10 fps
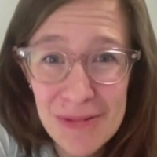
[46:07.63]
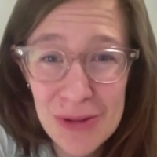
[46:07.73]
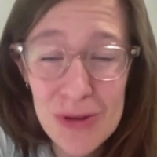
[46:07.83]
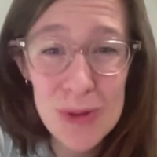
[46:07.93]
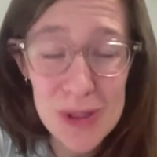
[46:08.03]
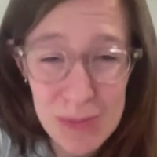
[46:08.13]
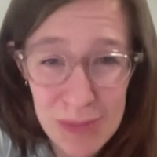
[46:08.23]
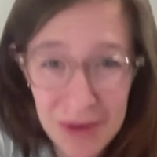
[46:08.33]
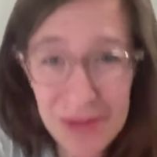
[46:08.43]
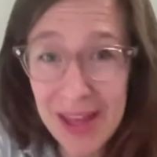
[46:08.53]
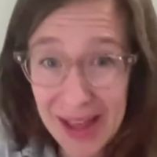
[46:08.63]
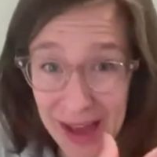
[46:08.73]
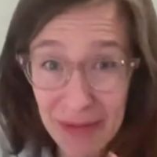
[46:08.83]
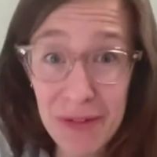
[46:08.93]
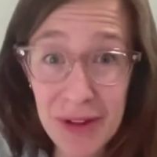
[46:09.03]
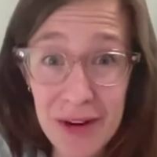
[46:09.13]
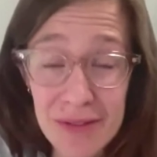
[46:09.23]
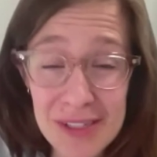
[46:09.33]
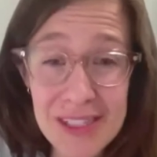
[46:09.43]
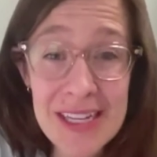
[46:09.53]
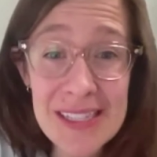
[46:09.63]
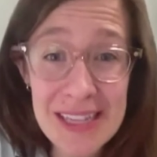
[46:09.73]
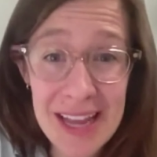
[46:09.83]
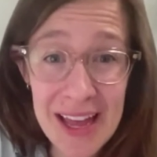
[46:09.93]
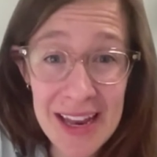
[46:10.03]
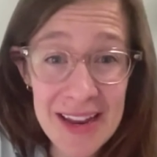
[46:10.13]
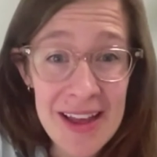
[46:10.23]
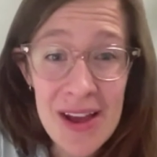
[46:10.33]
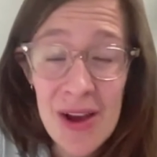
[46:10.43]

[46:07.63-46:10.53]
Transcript: lose risk or they have a flare of disease again